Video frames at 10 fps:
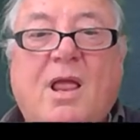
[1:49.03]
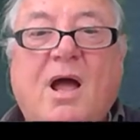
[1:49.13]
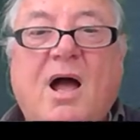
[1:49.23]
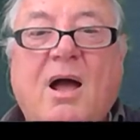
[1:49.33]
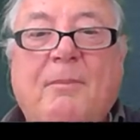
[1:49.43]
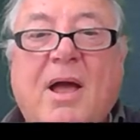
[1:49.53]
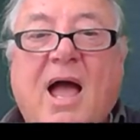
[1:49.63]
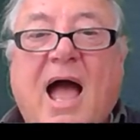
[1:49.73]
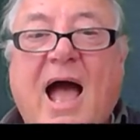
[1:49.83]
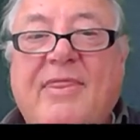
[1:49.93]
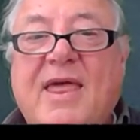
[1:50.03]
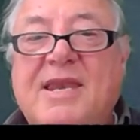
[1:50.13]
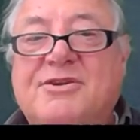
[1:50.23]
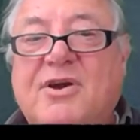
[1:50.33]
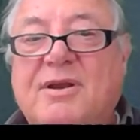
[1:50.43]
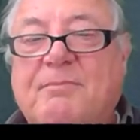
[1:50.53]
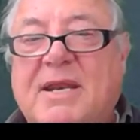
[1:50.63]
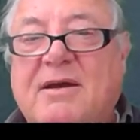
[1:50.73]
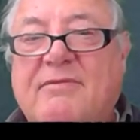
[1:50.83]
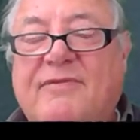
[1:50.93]
Um, and then it's got a
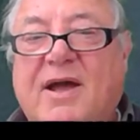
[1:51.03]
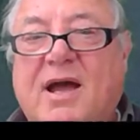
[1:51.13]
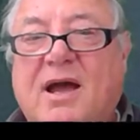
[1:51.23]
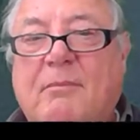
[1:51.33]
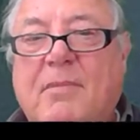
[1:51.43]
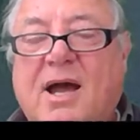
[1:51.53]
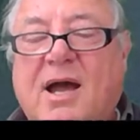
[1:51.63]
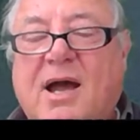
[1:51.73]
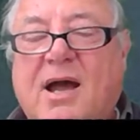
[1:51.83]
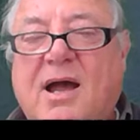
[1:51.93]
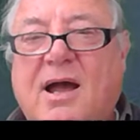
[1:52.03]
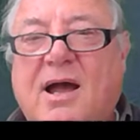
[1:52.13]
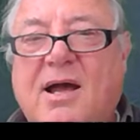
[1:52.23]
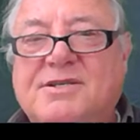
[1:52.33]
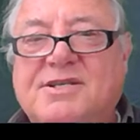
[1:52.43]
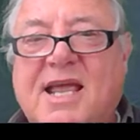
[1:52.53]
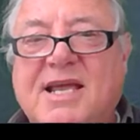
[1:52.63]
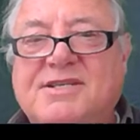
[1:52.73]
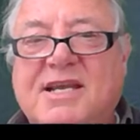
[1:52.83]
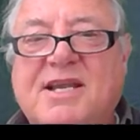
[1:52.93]
bit of um, uh, uh, C
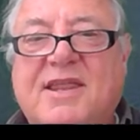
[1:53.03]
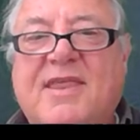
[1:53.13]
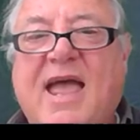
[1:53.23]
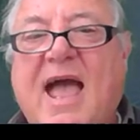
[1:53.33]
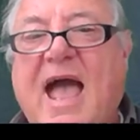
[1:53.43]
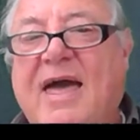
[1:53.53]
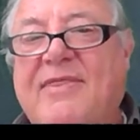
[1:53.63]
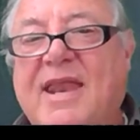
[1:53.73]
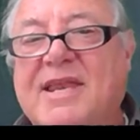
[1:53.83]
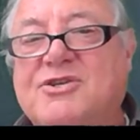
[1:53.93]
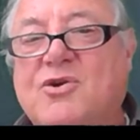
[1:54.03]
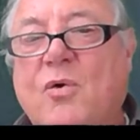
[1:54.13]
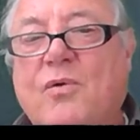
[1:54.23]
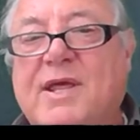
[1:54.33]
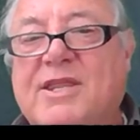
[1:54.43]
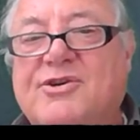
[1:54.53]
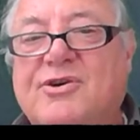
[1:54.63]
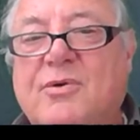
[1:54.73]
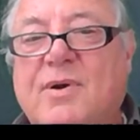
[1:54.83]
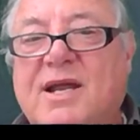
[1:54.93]
S S in there, and then it's calling
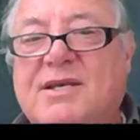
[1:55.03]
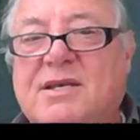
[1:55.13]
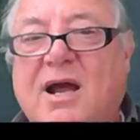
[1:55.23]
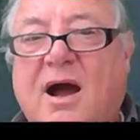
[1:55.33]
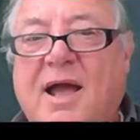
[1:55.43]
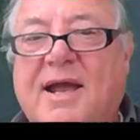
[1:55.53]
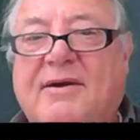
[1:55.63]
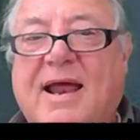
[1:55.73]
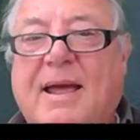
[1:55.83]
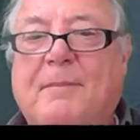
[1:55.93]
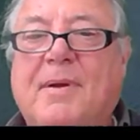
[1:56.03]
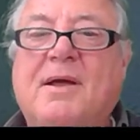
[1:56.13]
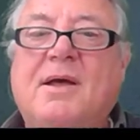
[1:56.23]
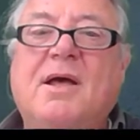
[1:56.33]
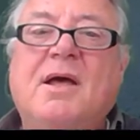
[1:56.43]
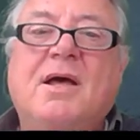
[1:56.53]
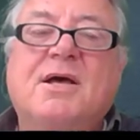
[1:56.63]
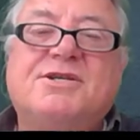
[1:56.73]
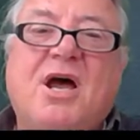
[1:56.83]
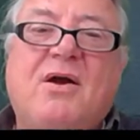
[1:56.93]
through a diagram.
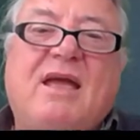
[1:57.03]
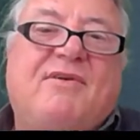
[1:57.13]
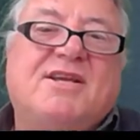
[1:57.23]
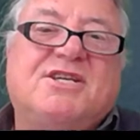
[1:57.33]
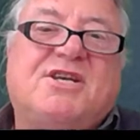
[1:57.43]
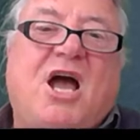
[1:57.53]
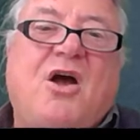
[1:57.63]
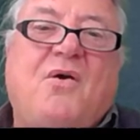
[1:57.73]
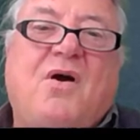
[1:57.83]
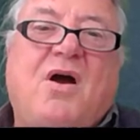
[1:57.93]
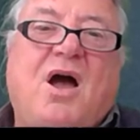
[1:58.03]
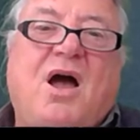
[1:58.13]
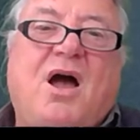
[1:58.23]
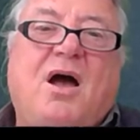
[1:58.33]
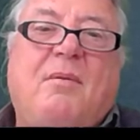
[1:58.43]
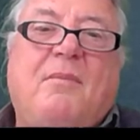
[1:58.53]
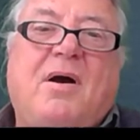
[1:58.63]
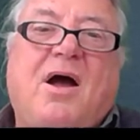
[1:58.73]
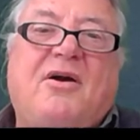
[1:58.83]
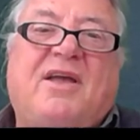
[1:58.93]
So if I just go, um,
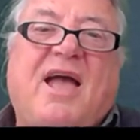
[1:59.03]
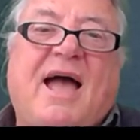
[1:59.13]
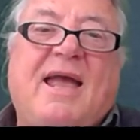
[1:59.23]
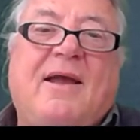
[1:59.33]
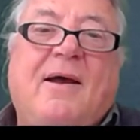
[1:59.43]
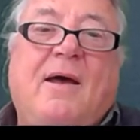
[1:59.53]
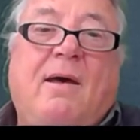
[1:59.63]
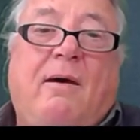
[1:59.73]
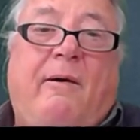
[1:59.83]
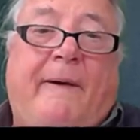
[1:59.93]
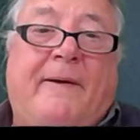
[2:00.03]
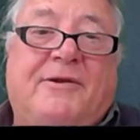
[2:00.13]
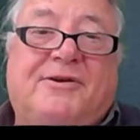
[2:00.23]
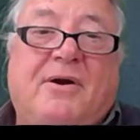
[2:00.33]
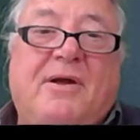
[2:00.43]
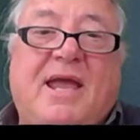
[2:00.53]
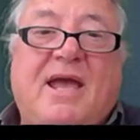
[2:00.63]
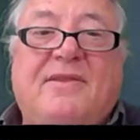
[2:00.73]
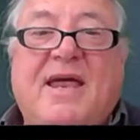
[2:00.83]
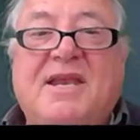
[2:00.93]
okay, through
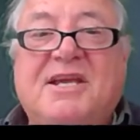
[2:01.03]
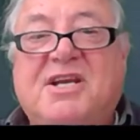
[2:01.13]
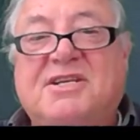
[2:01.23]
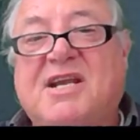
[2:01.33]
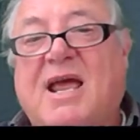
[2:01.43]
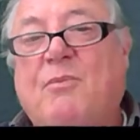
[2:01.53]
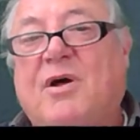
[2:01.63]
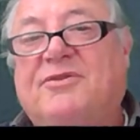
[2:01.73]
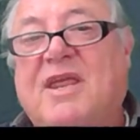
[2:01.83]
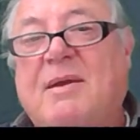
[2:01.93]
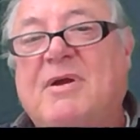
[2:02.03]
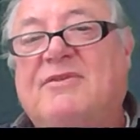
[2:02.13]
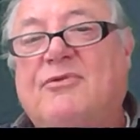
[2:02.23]
here, and then it's just saying, what's the image